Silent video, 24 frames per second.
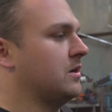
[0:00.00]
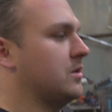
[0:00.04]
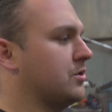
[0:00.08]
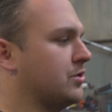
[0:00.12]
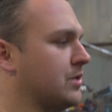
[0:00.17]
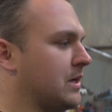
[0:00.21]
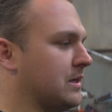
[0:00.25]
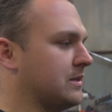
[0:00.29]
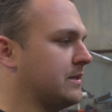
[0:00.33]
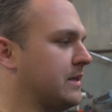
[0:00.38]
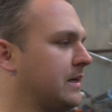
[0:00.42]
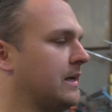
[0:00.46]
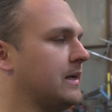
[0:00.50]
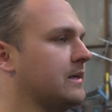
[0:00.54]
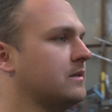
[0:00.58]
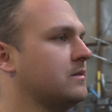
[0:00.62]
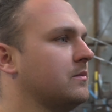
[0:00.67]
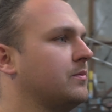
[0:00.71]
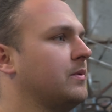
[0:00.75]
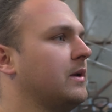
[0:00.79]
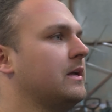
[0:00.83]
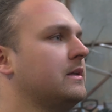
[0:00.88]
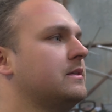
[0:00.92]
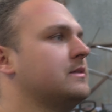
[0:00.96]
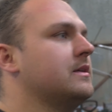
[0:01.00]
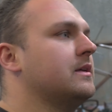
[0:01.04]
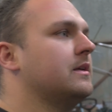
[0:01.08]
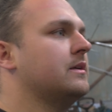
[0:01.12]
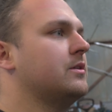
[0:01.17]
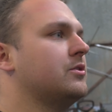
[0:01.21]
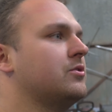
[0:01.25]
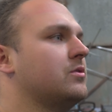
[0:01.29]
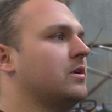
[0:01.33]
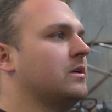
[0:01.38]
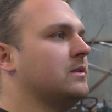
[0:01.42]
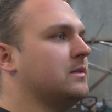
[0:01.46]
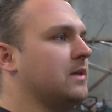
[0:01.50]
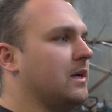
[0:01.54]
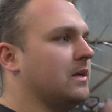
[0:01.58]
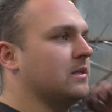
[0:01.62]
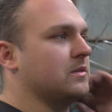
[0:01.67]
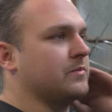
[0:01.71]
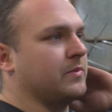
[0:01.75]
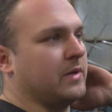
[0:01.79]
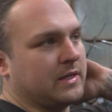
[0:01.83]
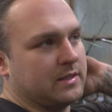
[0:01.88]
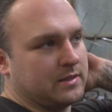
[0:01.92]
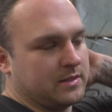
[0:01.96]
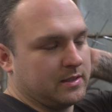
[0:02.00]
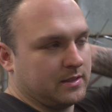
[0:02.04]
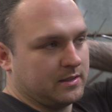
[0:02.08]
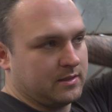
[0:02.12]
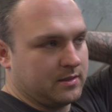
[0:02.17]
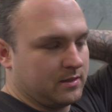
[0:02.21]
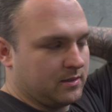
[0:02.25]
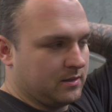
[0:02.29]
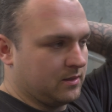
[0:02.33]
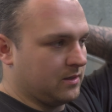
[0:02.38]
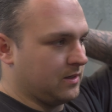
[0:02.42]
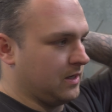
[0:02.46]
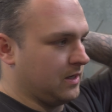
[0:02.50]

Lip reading: chassis legs are plated, strut towers plated.